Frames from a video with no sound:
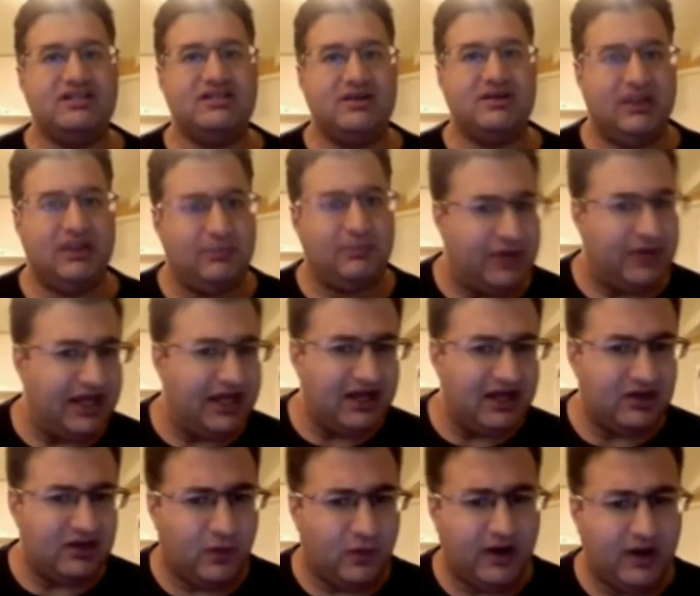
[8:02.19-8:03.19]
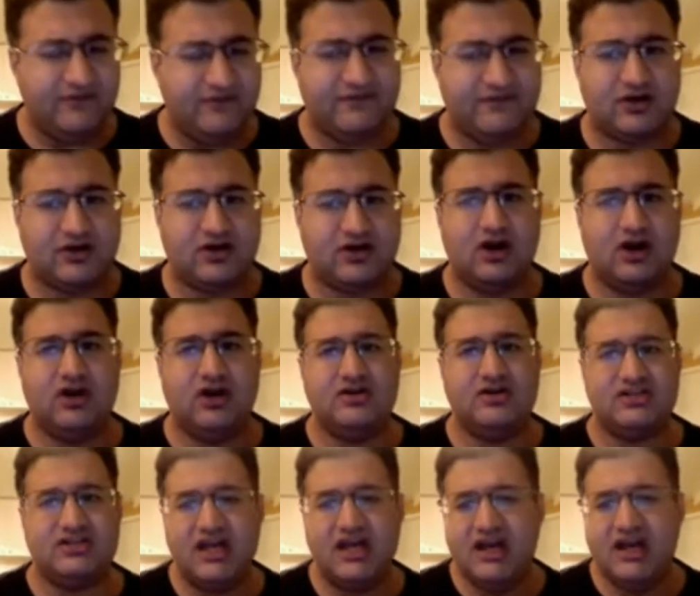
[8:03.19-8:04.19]
The pink one for
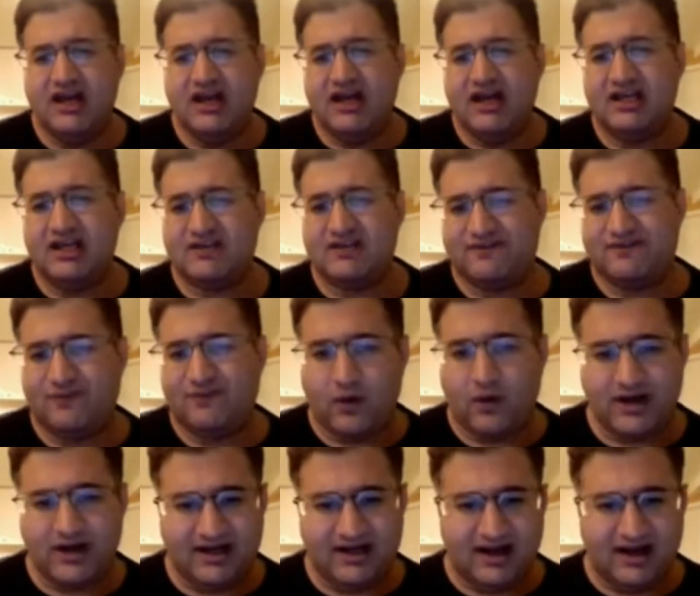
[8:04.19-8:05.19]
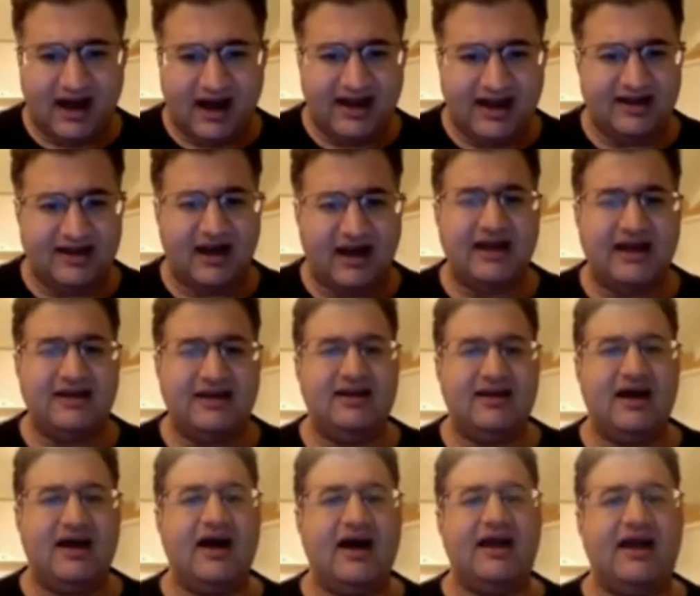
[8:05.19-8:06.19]
girls is
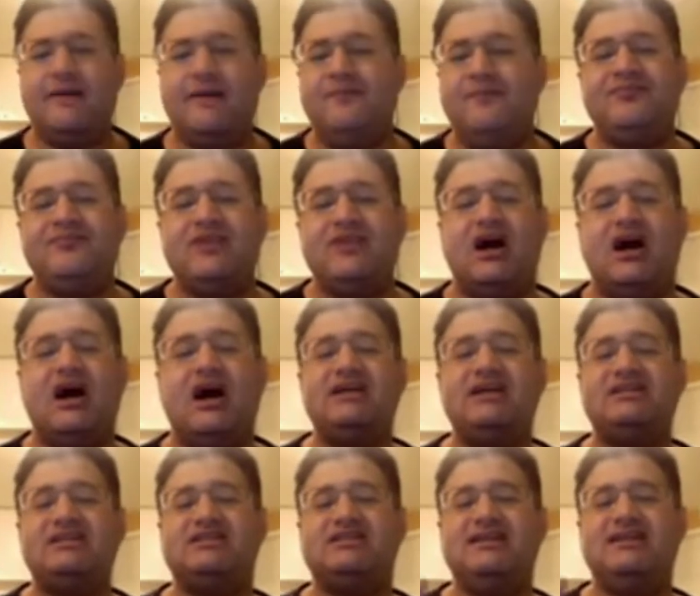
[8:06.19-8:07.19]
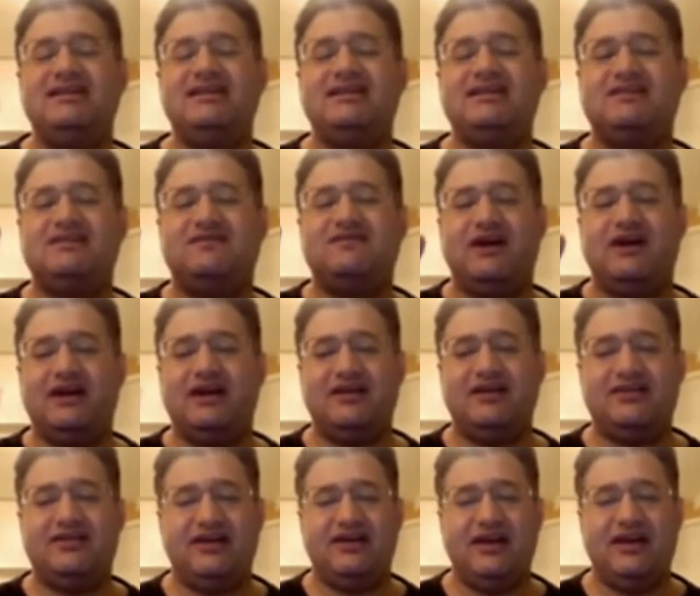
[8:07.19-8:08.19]
$49.99. I see this fucking
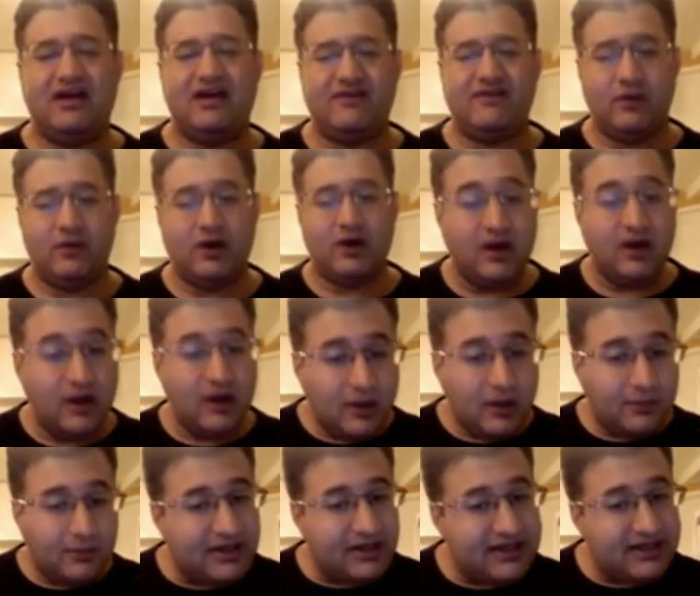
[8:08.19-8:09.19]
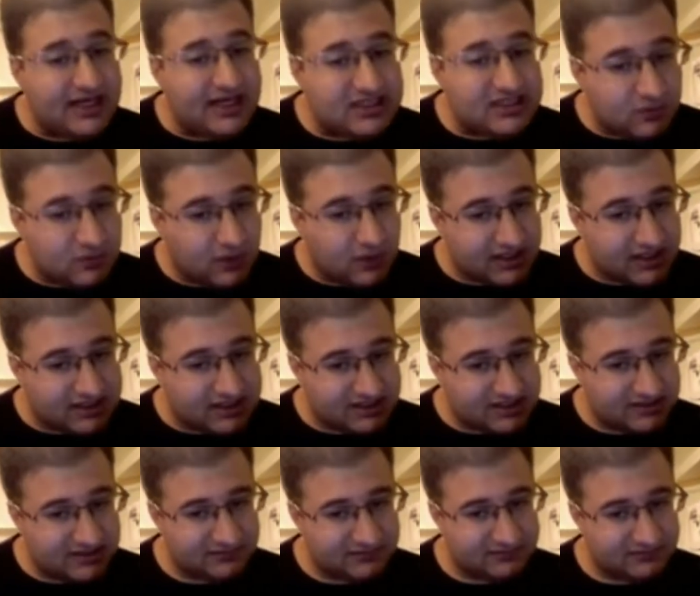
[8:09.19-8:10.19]
thing everywhere. But guess what?
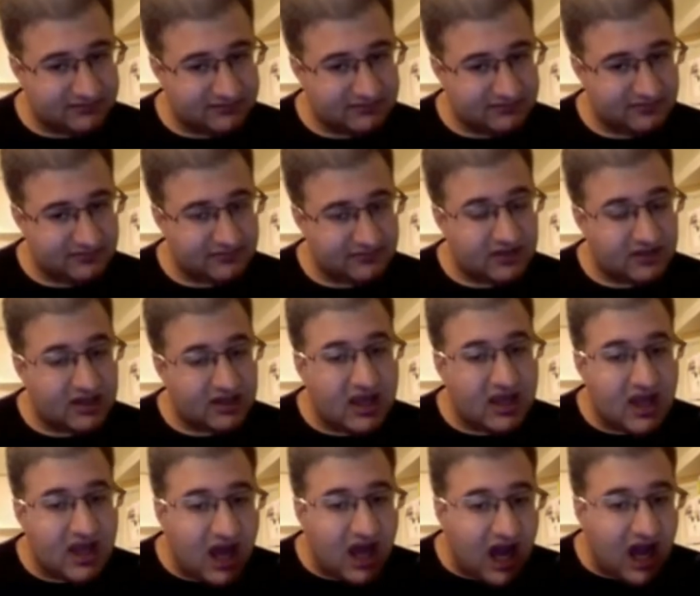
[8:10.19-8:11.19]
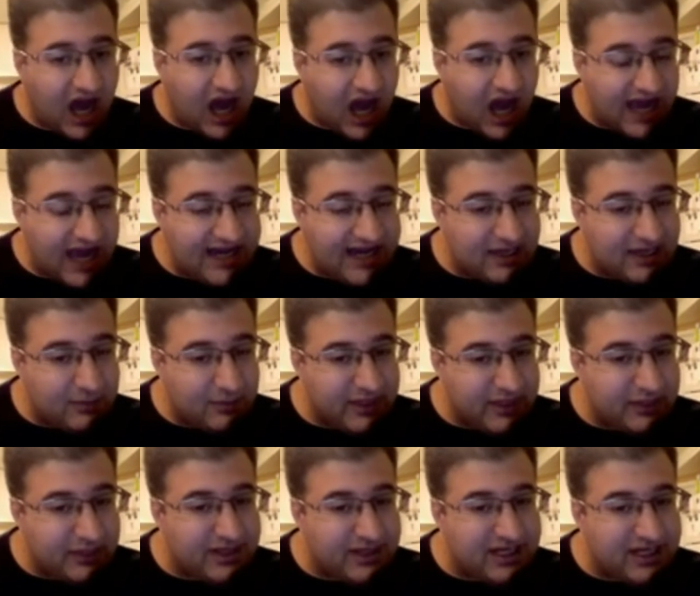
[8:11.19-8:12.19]
I can be
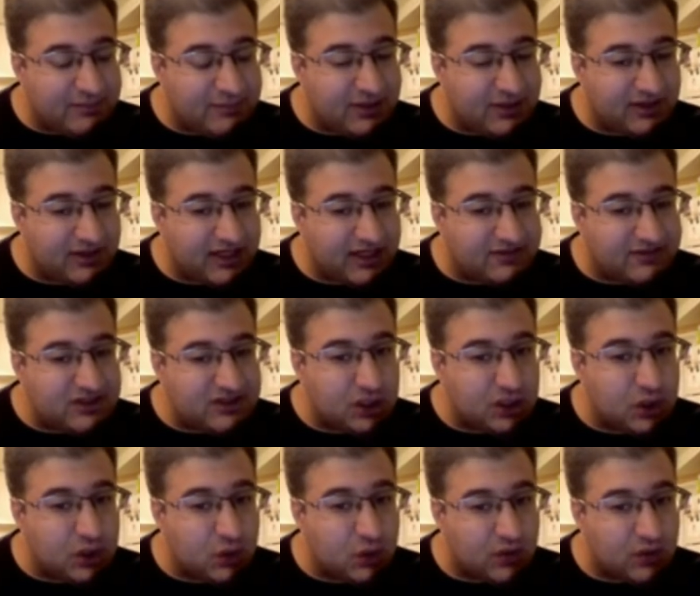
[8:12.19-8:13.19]
manipulative too.